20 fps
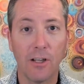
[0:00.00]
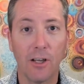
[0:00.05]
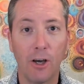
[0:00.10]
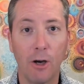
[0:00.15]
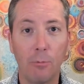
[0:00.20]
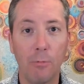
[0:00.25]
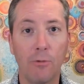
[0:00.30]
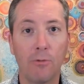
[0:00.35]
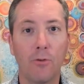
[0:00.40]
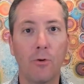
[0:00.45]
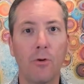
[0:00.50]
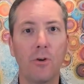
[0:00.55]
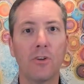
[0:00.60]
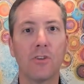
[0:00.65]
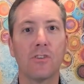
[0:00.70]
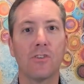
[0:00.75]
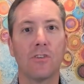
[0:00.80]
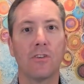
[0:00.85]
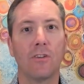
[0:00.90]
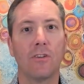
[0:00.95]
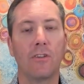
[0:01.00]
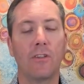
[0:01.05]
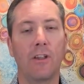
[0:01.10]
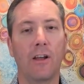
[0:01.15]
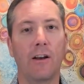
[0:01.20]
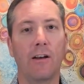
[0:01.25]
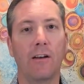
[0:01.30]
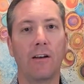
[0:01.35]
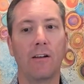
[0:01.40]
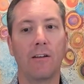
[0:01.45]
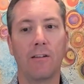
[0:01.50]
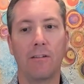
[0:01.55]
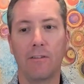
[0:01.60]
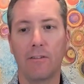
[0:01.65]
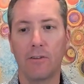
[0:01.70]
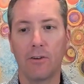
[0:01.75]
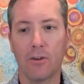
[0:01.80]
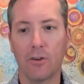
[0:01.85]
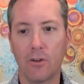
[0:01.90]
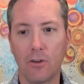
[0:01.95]
to help. Of course, there
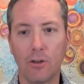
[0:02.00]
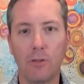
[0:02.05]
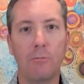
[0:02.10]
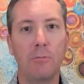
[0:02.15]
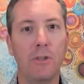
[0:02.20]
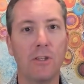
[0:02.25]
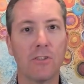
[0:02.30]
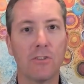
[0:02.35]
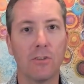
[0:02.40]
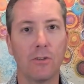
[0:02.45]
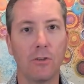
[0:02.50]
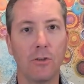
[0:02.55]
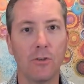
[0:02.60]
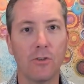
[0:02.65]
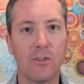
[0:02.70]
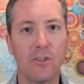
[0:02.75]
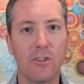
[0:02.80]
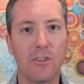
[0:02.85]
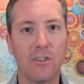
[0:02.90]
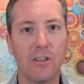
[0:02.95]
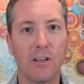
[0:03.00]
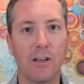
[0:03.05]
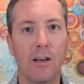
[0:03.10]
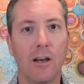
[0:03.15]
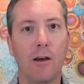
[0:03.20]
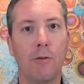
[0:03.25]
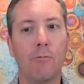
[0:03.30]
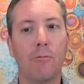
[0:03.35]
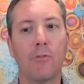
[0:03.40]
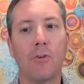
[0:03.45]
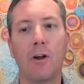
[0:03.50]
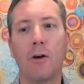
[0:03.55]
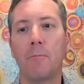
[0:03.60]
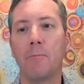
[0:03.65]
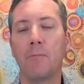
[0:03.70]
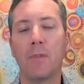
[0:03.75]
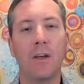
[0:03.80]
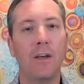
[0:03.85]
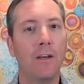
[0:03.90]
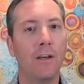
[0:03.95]
could be solutions that come from
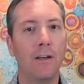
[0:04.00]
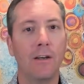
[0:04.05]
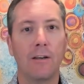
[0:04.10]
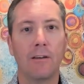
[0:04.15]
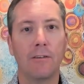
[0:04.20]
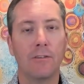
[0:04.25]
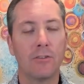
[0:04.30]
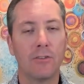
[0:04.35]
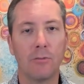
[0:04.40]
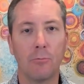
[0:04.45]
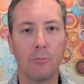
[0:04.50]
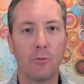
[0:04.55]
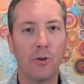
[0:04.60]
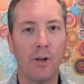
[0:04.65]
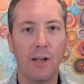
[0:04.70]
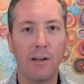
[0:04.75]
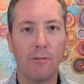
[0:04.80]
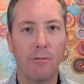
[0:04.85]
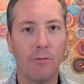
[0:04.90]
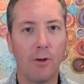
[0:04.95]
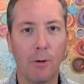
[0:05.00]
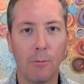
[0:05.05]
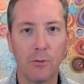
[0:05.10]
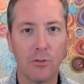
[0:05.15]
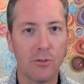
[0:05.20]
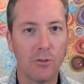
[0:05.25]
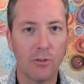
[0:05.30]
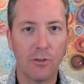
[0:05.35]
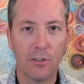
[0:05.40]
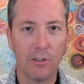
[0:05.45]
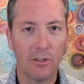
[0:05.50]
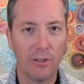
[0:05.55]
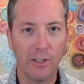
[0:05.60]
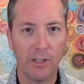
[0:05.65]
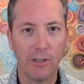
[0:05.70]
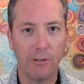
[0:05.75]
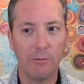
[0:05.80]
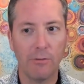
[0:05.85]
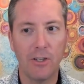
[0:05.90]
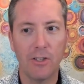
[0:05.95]
some great pharmaceutical
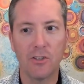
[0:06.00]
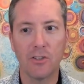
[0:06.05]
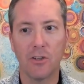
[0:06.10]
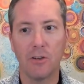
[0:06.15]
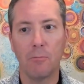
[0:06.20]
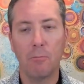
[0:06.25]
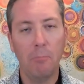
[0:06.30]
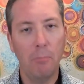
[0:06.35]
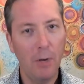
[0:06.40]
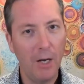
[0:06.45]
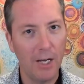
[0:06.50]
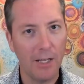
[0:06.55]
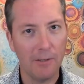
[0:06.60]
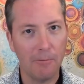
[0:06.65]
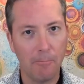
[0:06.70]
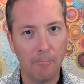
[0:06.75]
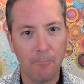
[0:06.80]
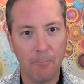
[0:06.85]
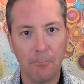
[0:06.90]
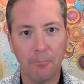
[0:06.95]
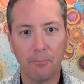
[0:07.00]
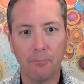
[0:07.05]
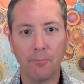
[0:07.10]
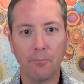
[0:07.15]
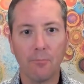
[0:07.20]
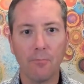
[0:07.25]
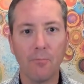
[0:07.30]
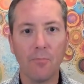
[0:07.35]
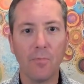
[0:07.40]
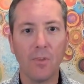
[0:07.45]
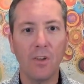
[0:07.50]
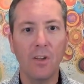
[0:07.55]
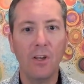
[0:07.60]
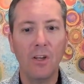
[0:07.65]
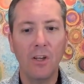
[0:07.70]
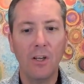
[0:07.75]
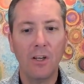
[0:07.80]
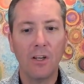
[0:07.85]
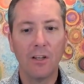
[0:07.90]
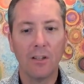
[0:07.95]
intervention. But
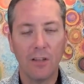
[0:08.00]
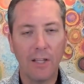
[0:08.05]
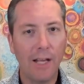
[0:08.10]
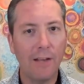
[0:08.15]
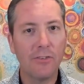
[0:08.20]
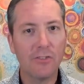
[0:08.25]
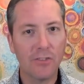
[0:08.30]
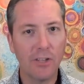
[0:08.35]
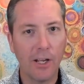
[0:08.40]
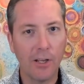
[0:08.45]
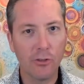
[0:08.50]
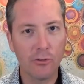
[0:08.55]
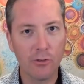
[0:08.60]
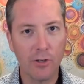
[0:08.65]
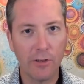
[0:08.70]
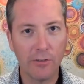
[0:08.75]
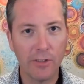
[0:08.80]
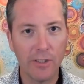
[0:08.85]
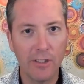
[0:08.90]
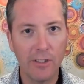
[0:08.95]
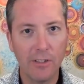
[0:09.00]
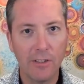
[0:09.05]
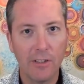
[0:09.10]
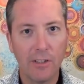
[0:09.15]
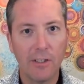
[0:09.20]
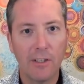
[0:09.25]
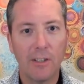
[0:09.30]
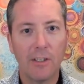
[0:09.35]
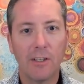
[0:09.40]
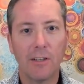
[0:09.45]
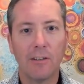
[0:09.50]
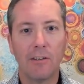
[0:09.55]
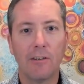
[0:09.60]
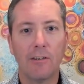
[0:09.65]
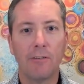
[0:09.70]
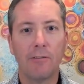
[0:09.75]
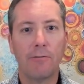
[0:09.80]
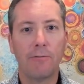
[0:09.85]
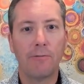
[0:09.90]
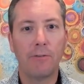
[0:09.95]
lifestyle-driven,
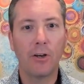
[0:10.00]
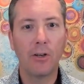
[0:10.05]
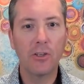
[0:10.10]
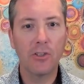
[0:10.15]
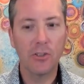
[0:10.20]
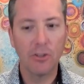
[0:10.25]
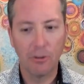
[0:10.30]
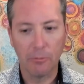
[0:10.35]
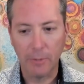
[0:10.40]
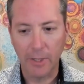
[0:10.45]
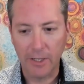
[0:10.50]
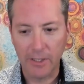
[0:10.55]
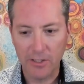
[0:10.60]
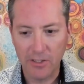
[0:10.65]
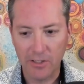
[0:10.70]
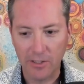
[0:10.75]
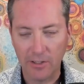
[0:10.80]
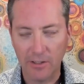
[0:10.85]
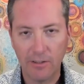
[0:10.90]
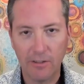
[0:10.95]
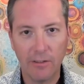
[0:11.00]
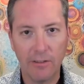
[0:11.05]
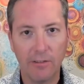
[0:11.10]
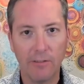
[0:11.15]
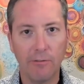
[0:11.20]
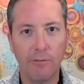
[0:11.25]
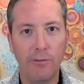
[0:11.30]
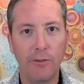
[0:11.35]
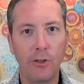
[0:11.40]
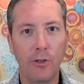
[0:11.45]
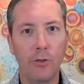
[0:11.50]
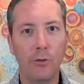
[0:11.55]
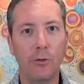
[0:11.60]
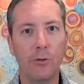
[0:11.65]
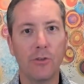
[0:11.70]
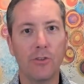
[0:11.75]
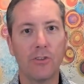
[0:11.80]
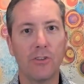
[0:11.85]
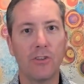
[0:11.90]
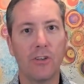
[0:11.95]
functional medicine
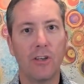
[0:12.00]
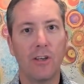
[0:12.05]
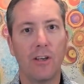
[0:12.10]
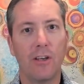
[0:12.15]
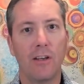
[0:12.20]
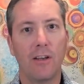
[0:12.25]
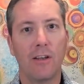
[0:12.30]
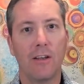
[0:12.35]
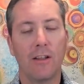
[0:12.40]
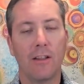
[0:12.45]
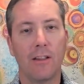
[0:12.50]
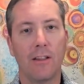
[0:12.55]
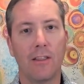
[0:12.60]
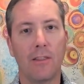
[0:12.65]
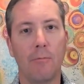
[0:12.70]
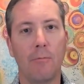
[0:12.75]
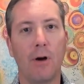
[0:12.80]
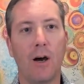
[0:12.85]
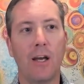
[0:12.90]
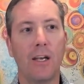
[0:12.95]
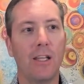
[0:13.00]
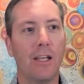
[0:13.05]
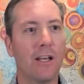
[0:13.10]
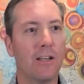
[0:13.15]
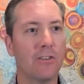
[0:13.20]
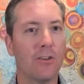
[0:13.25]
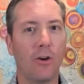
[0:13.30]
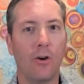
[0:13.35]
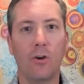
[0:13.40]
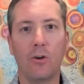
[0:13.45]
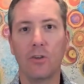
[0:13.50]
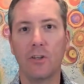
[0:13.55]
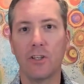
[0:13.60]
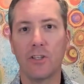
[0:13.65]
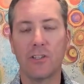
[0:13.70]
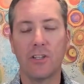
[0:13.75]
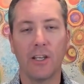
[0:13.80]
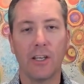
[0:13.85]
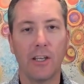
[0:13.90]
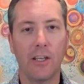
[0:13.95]
views the body as a
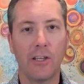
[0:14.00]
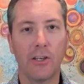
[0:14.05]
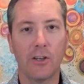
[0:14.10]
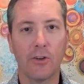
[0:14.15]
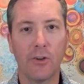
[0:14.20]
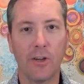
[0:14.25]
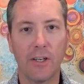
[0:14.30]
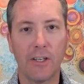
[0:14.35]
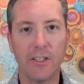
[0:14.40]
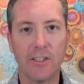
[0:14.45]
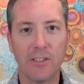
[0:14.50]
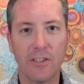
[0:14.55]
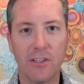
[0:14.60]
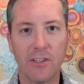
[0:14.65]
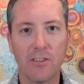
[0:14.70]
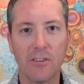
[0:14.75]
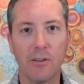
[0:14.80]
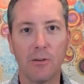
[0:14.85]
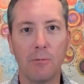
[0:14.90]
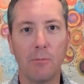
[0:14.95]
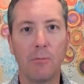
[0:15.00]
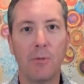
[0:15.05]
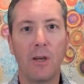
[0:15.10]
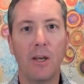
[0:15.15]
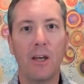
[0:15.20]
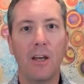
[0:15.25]
holistic, integrated system,